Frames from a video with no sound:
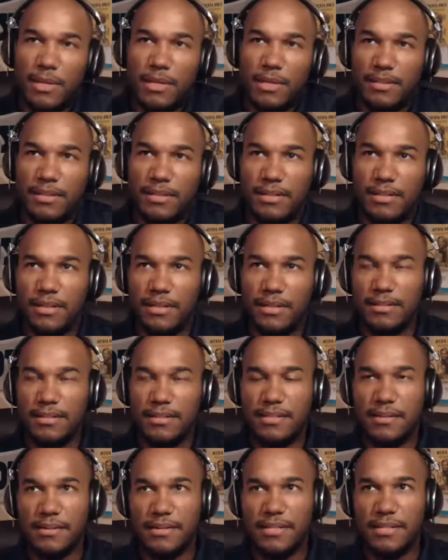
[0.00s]
on the
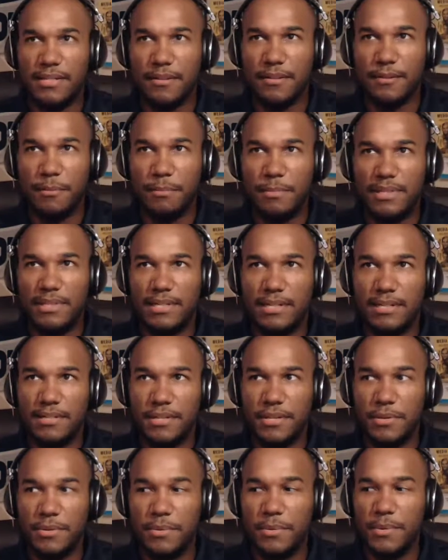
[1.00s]
series a little bit there
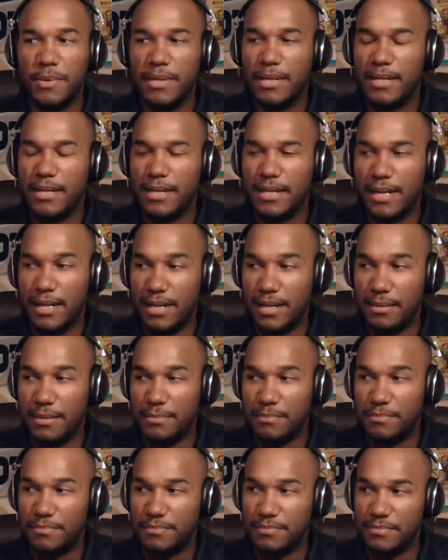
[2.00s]
too.
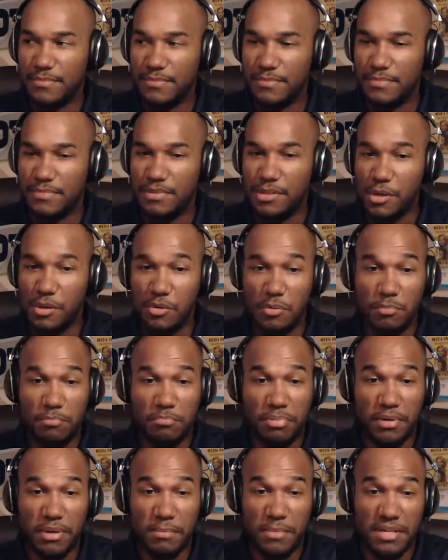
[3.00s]

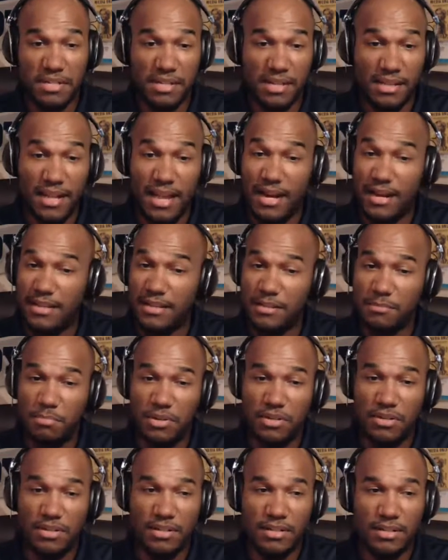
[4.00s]
Showed pretty much a lot of his
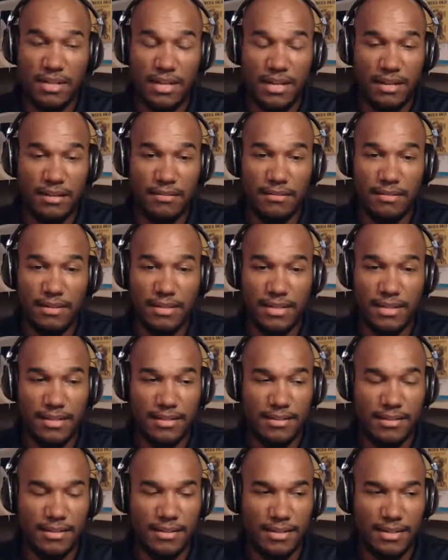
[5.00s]
sparring, like
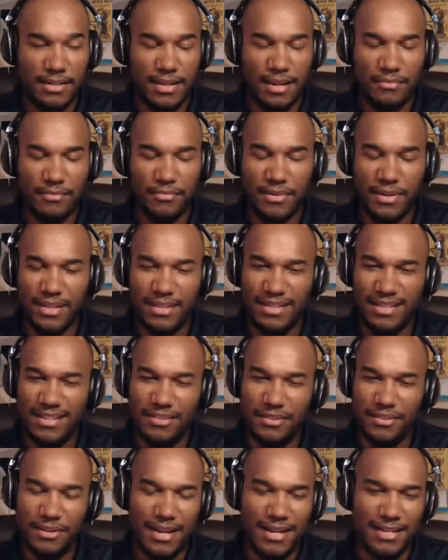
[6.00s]
against I forget the
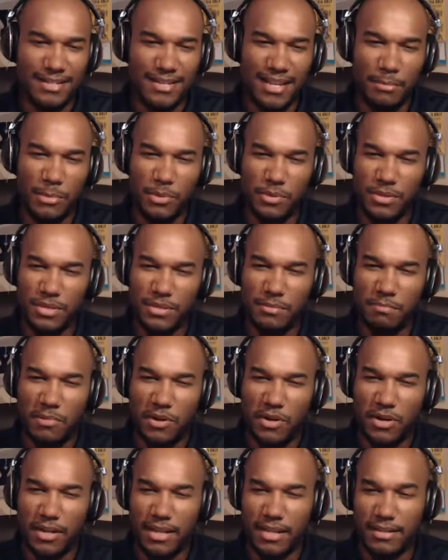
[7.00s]
other guy's name who he was
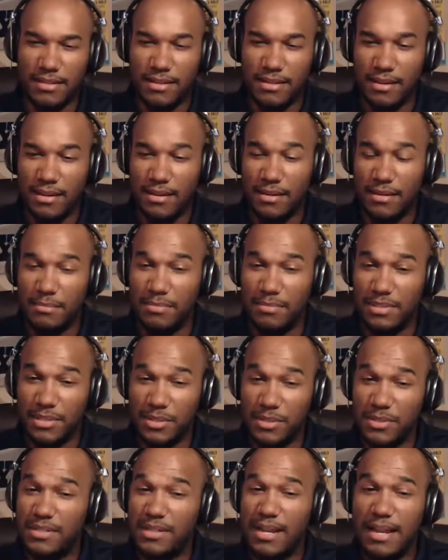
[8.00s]
sparring against.
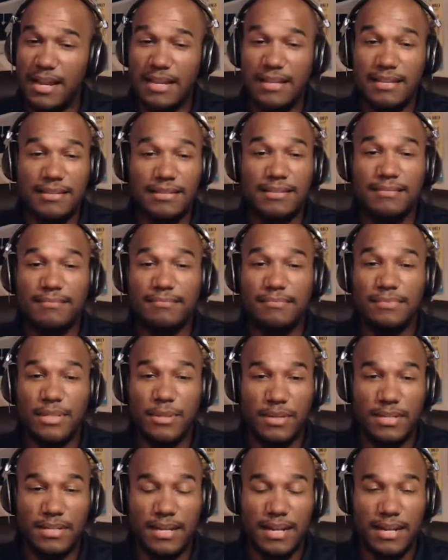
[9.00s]
Dude is nice.
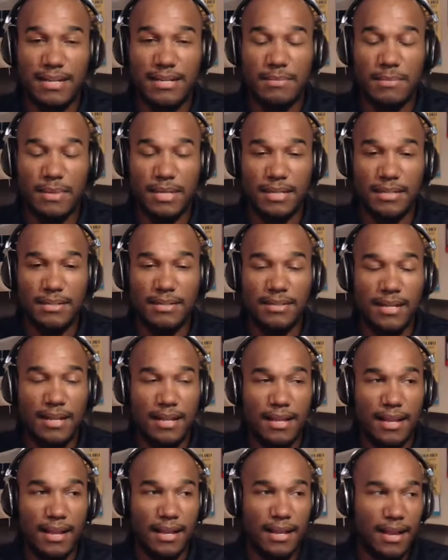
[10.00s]
Man.
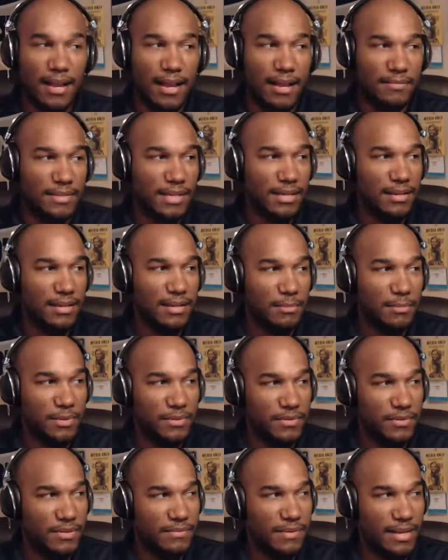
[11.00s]
I've seen a couple
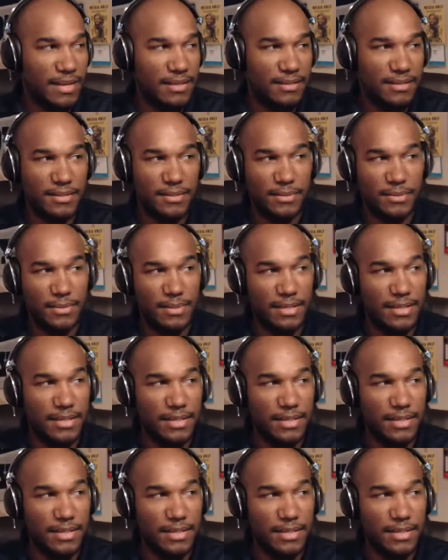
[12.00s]
of his fights too, and